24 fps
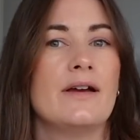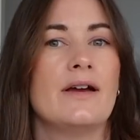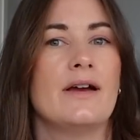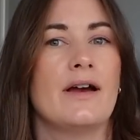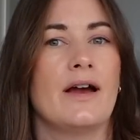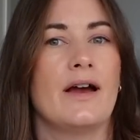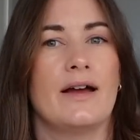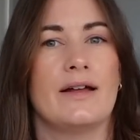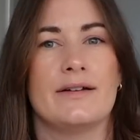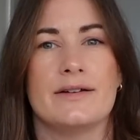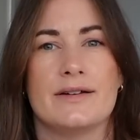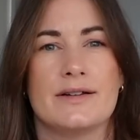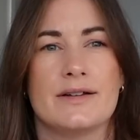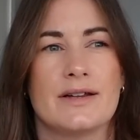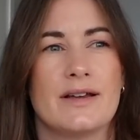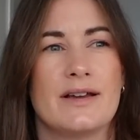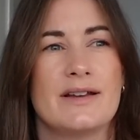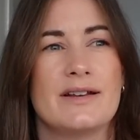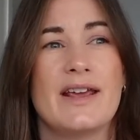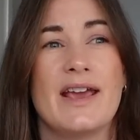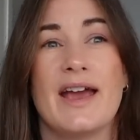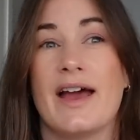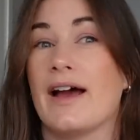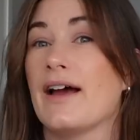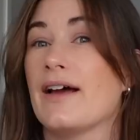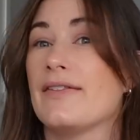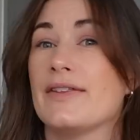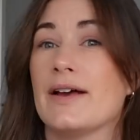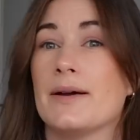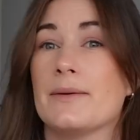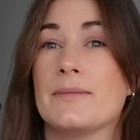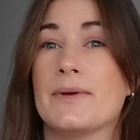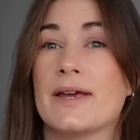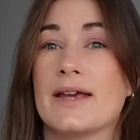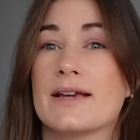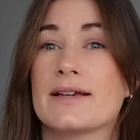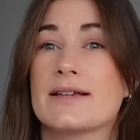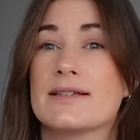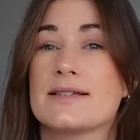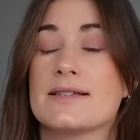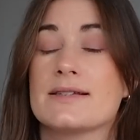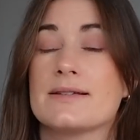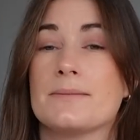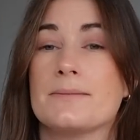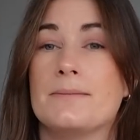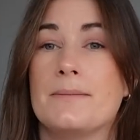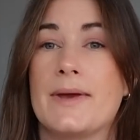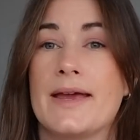and yeah, and that
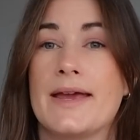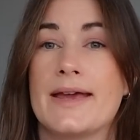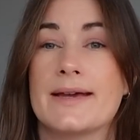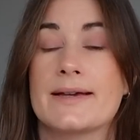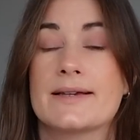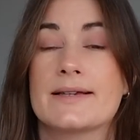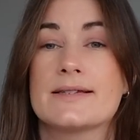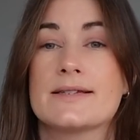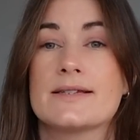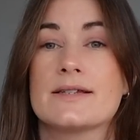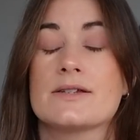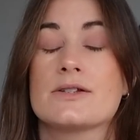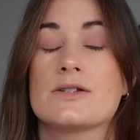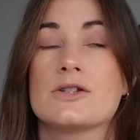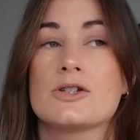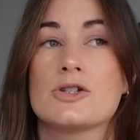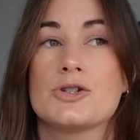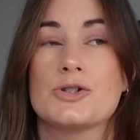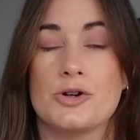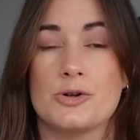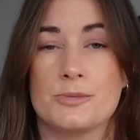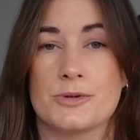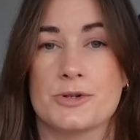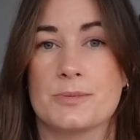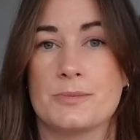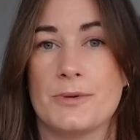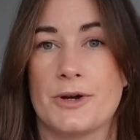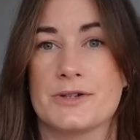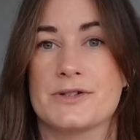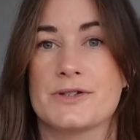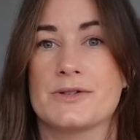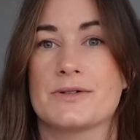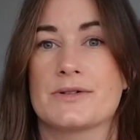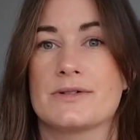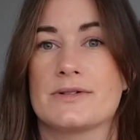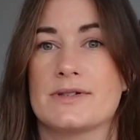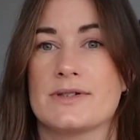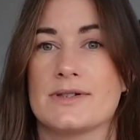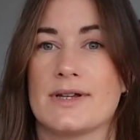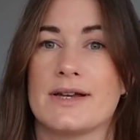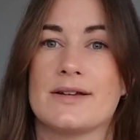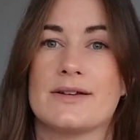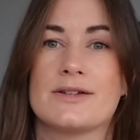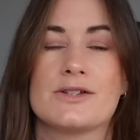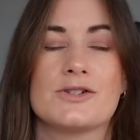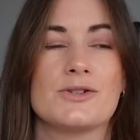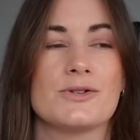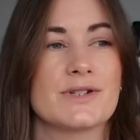makes so much more
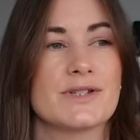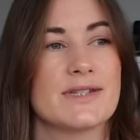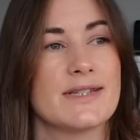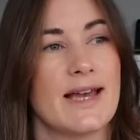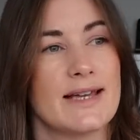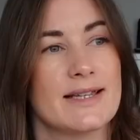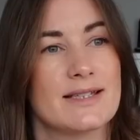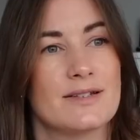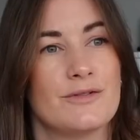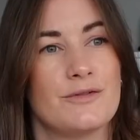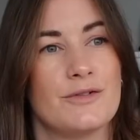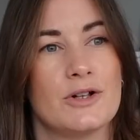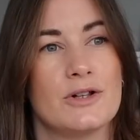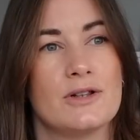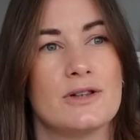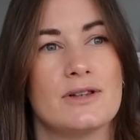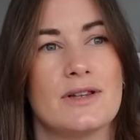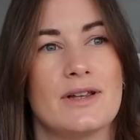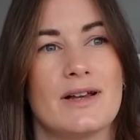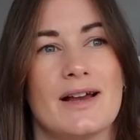successful.